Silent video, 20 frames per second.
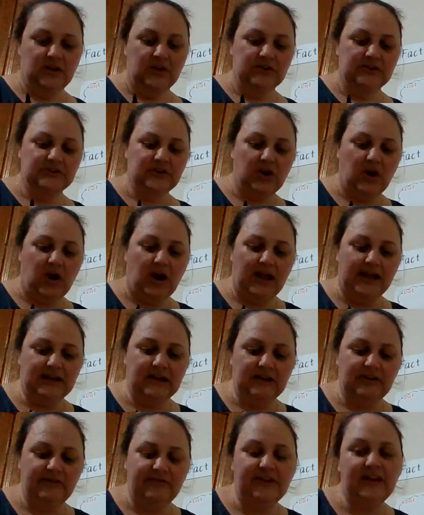So I
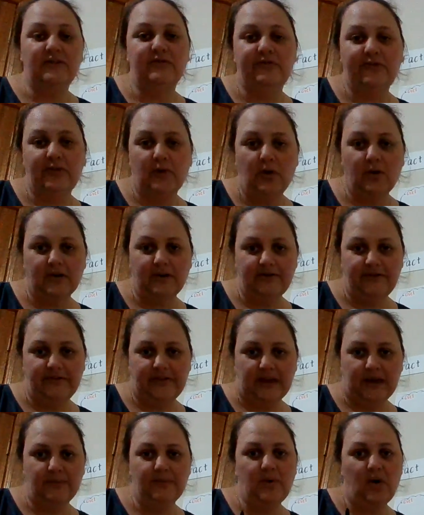could fit 4 of
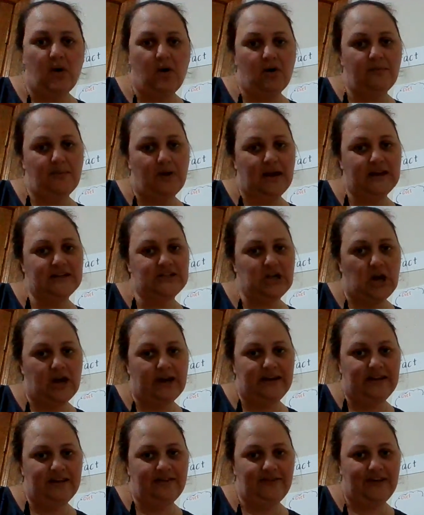them on my
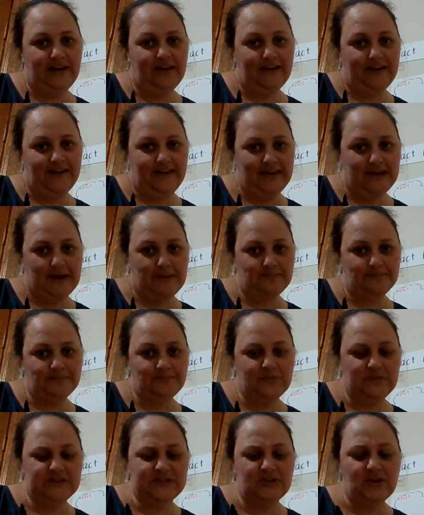tiny finger here.
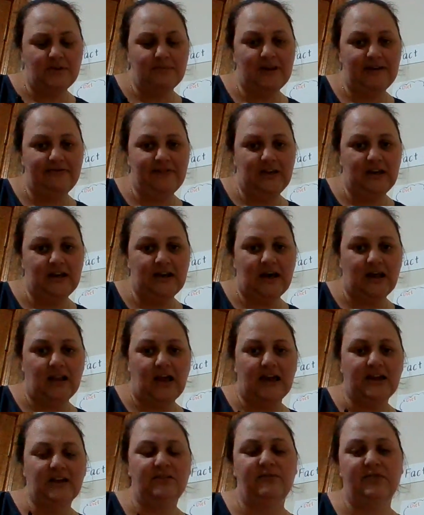Just on my fingernail,
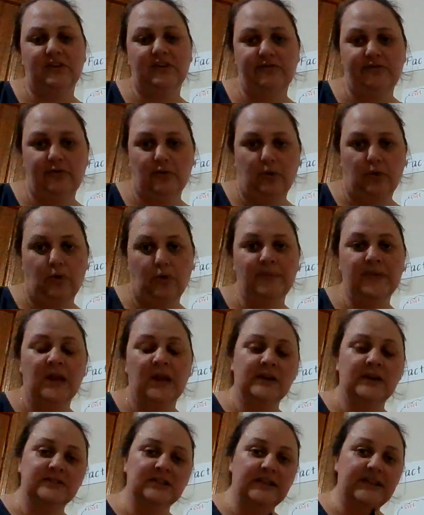I could fit 4.
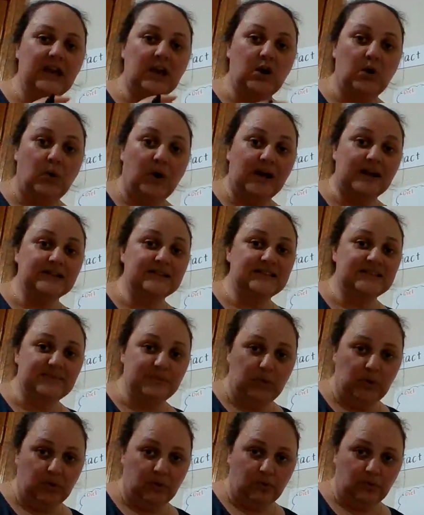So they're quite
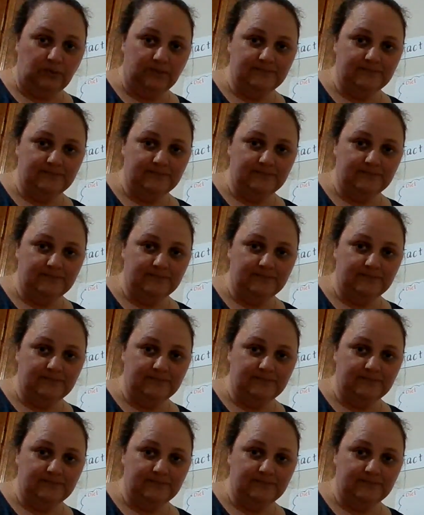small.